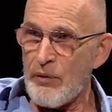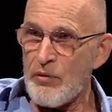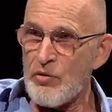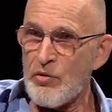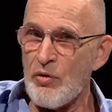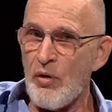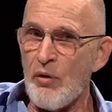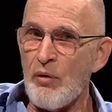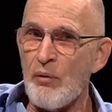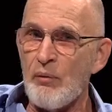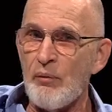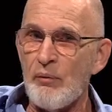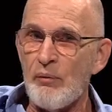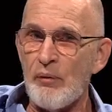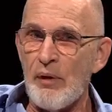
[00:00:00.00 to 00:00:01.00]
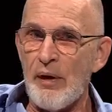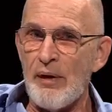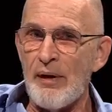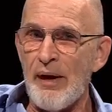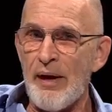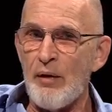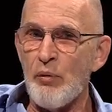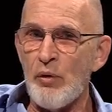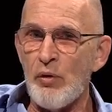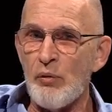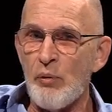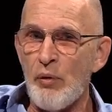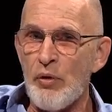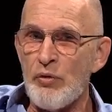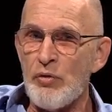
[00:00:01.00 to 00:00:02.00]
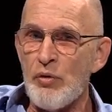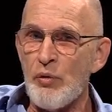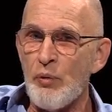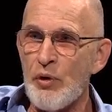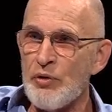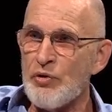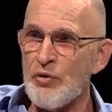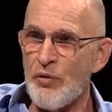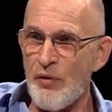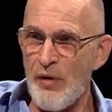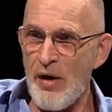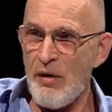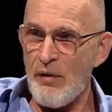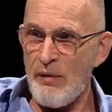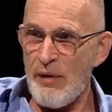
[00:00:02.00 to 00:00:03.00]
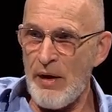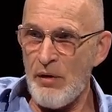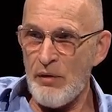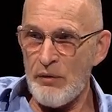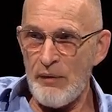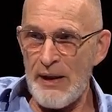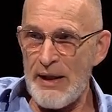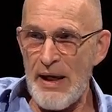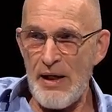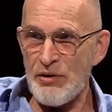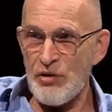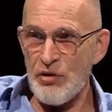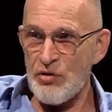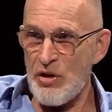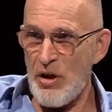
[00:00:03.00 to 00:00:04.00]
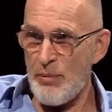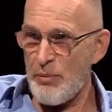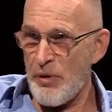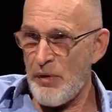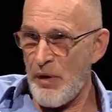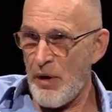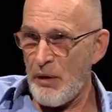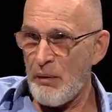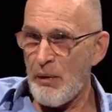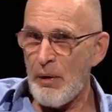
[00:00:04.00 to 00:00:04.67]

So unlike World War II, once you're there, they can't just keep you there.